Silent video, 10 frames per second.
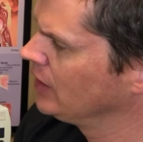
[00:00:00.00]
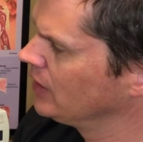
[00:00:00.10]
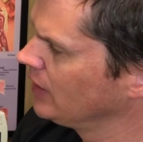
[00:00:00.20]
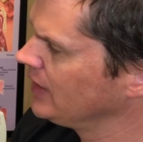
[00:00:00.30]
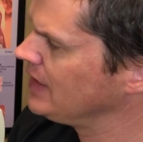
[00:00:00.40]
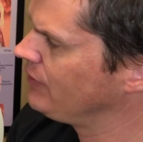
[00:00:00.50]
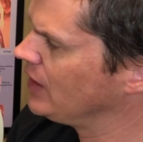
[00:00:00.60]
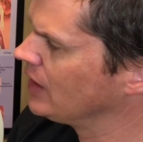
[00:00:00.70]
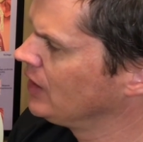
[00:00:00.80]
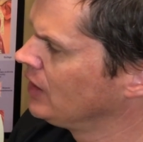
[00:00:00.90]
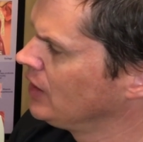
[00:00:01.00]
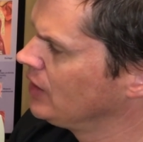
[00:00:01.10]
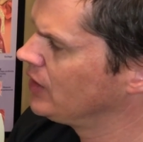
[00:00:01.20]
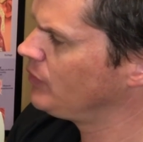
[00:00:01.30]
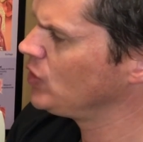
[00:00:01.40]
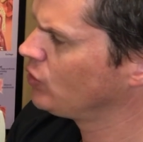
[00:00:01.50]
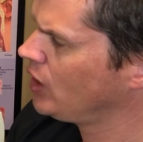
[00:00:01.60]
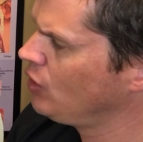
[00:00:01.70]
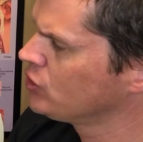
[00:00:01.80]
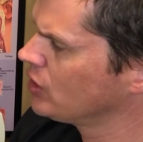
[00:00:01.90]
leaving the
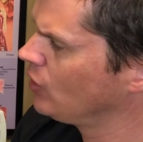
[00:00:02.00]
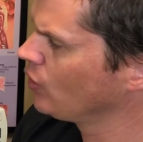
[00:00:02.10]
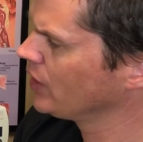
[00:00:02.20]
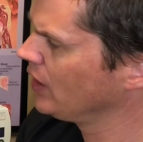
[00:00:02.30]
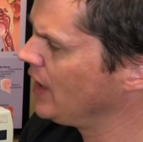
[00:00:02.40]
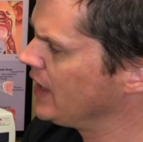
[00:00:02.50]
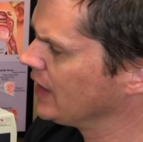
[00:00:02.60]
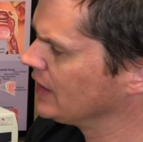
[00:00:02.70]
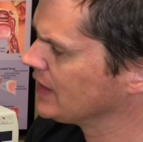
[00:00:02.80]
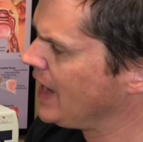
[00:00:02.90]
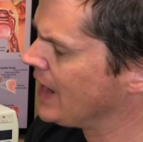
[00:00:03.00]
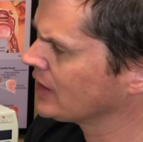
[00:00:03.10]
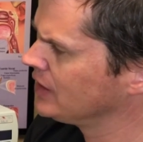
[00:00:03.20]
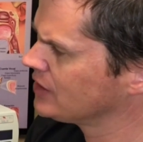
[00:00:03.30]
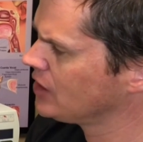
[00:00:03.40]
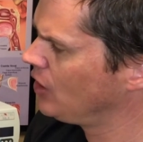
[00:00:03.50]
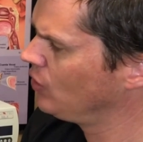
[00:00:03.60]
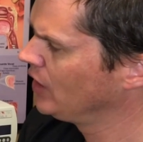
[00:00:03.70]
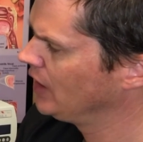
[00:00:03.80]
mucosa or the lining intact. And so